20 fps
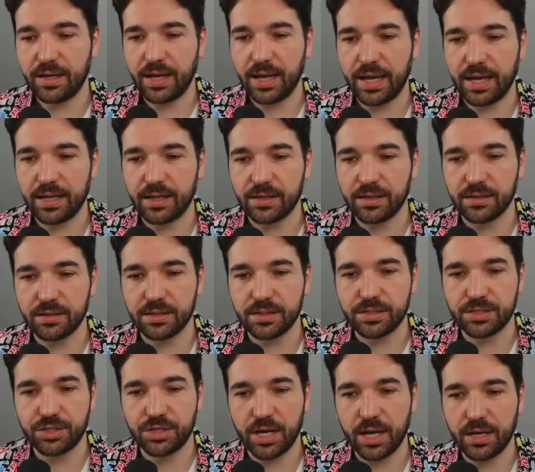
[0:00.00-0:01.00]
hate
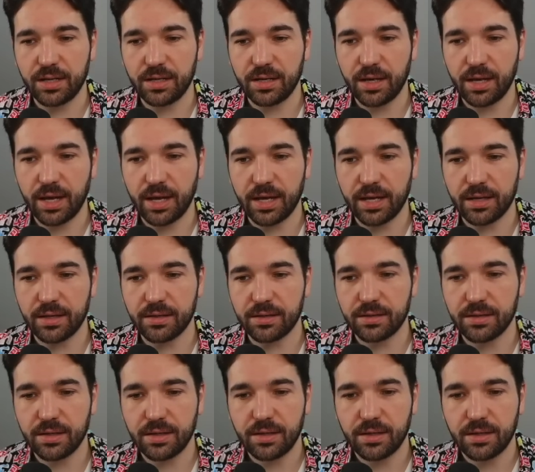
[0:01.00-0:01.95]
Liz Cheney and